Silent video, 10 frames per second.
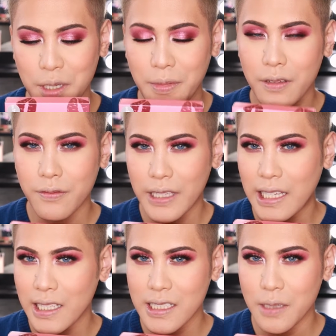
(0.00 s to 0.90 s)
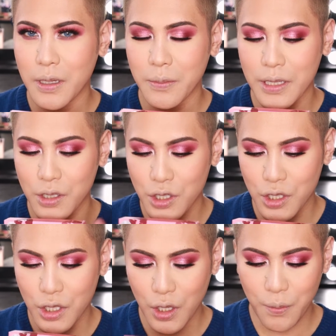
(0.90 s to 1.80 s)
shade, but I feel like it's gonna be a bit
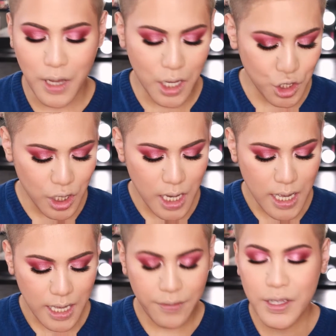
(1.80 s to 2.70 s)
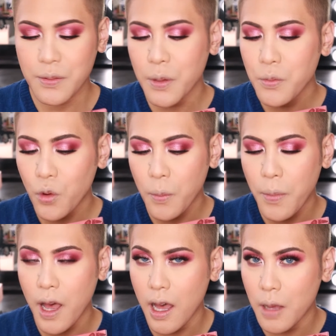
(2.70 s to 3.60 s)
too much. If this were more
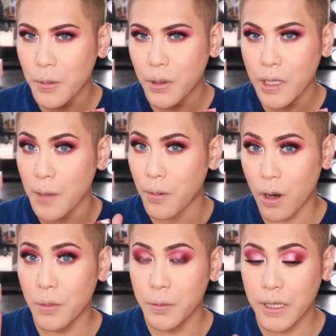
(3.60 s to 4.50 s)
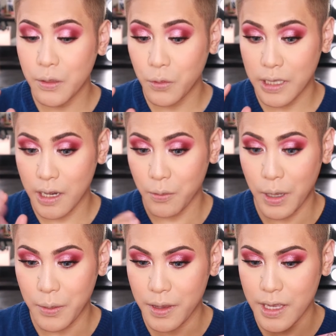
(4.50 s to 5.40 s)
purple, I probably would get
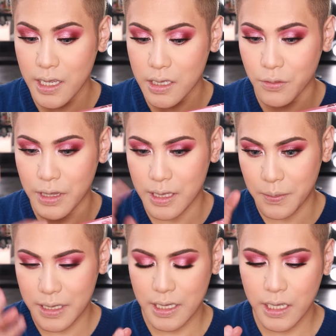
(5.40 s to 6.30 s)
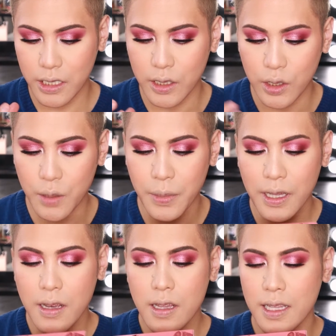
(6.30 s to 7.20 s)
away with it with this particular look,
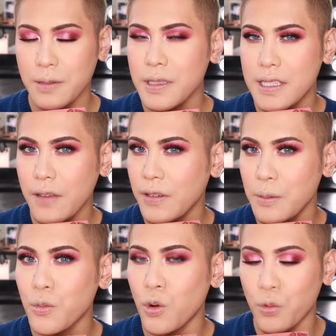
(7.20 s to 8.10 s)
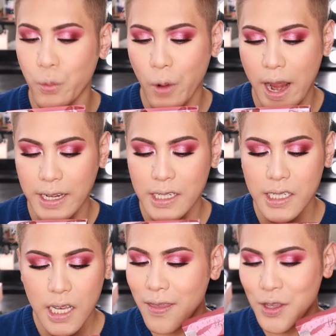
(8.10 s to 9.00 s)
but this one's definitely more red,
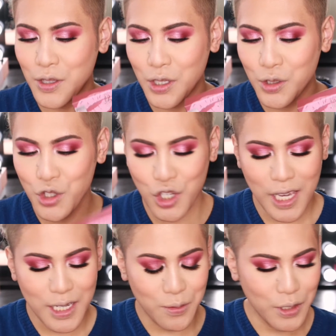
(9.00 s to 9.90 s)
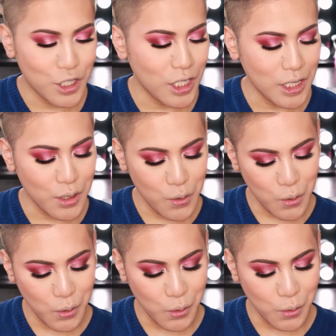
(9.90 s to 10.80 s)
the nude shade, which is
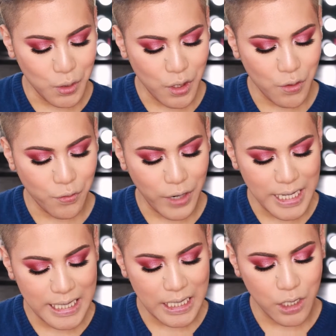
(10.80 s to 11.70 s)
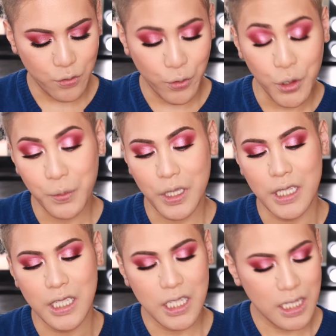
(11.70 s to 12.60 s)
called Raisin
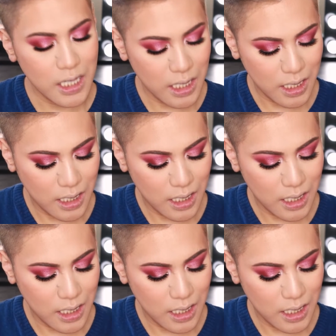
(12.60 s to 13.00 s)
Rumors.